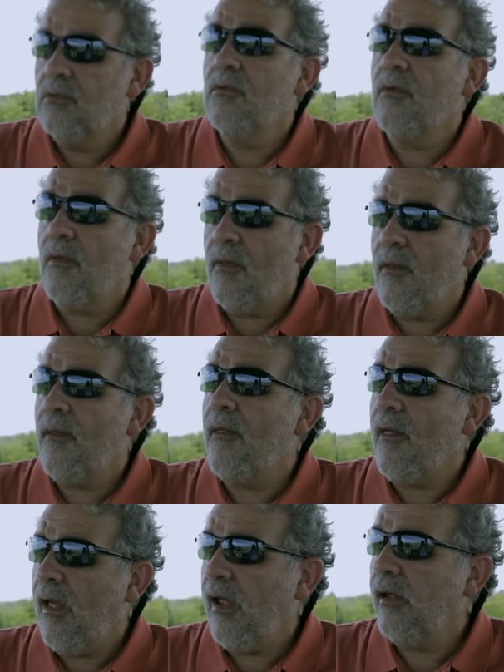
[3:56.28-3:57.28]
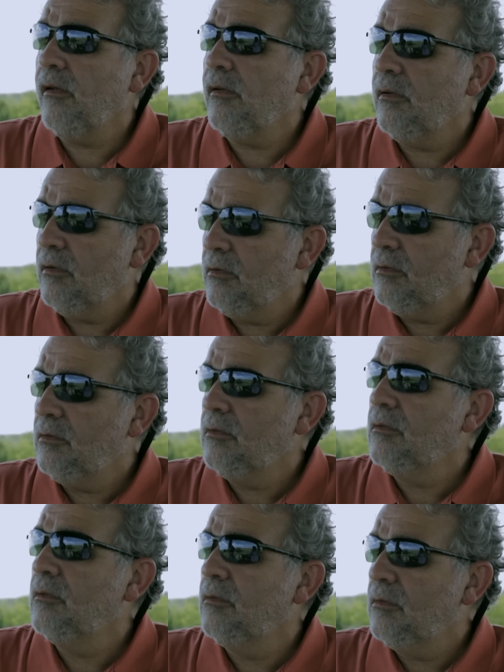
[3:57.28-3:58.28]
They came in, they levied off areas,
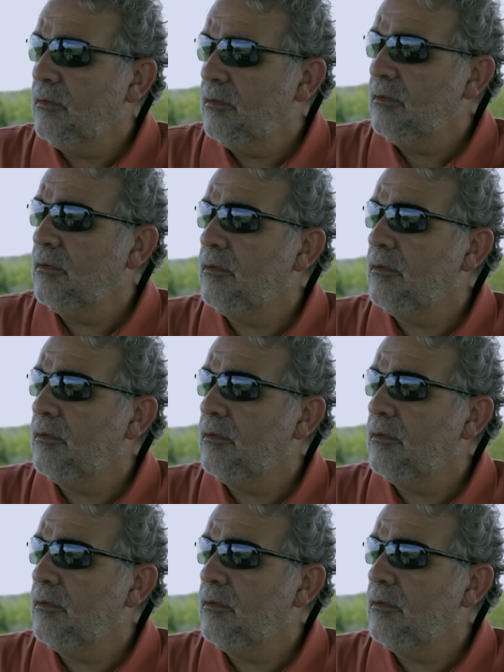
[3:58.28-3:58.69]
they pumped water